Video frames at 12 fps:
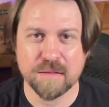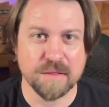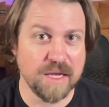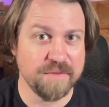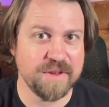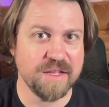
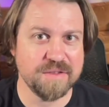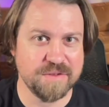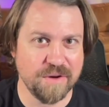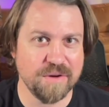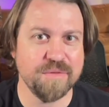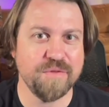Left hand
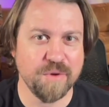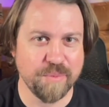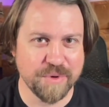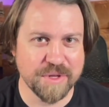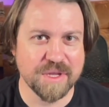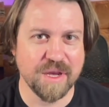starting to feel
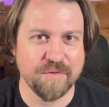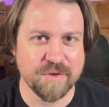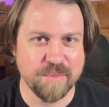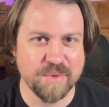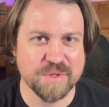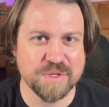pretty
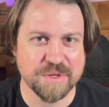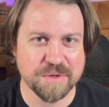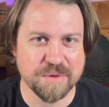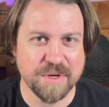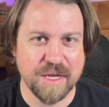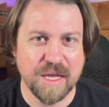comfortable too.